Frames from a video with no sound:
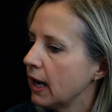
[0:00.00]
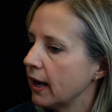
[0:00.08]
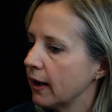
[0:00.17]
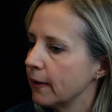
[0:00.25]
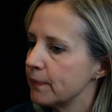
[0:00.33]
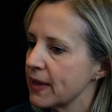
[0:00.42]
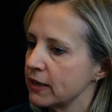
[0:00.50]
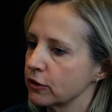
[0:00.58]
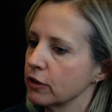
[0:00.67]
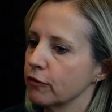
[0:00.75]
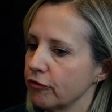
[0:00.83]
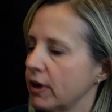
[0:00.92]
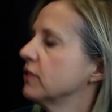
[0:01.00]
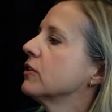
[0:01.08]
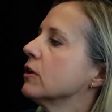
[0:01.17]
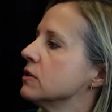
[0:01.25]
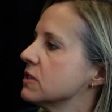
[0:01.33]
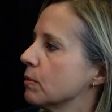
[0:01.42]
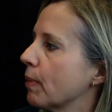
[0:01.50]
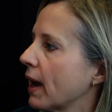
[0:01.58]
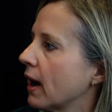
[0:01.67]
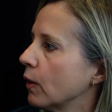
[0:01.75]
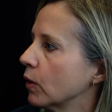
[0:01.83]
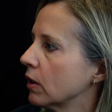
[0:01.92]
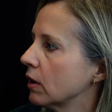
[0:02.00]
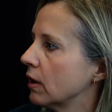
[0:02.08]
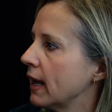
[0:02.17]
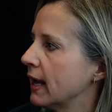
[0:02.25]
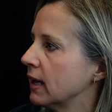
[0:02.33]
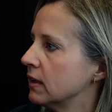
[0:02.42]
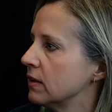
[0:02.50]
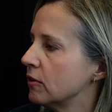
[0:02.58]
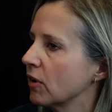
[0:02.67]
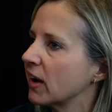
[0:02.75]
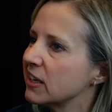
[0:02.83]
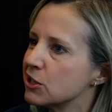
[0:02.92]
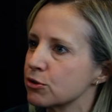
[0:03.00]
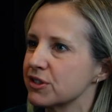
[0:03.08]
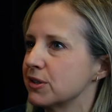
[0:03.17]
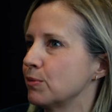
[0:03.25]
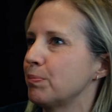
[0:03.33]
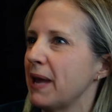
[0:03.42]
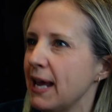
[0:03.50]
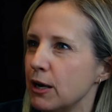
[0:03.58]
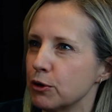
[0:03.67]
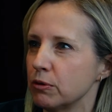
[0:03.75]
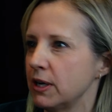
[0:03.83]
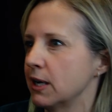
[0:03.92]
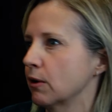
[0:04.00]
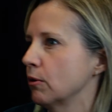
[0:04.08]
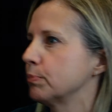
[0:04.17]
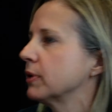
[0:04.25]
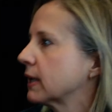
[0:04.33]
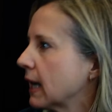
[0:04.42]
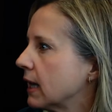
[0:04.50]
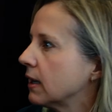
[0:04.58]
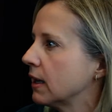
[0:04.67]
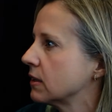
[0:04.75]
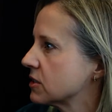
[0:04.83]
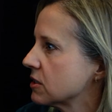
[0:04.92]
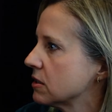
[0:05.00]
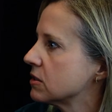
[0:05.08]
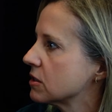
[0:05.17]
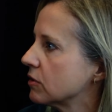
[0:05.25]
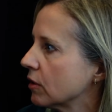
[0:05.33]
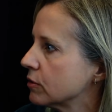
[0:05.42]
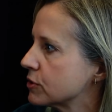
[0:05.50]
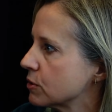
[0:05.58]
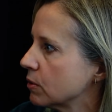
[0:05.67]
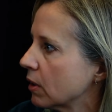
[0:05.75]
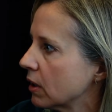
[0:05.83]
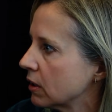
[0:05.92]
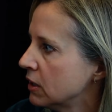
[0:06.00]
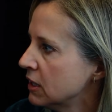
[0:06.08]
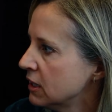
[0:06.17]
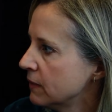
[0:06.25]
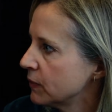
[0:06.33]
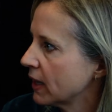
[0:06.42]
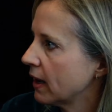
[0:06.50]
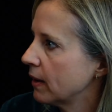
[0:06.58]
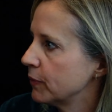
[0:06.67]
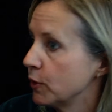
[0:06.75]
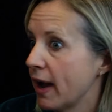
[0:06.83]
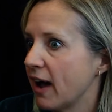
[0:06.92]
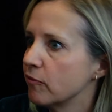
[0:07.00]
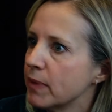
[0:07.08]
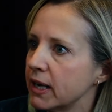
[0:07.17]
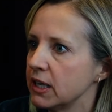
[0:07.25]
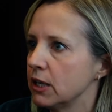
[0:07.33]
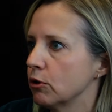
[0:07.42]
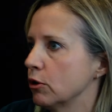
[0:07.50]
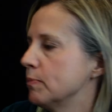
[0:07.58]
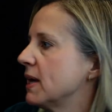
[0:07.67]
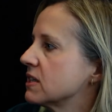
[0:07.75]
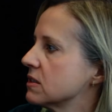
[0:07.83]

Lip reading: and confront those in power, and they're not interested in pandering or placating to those who are who have money or who make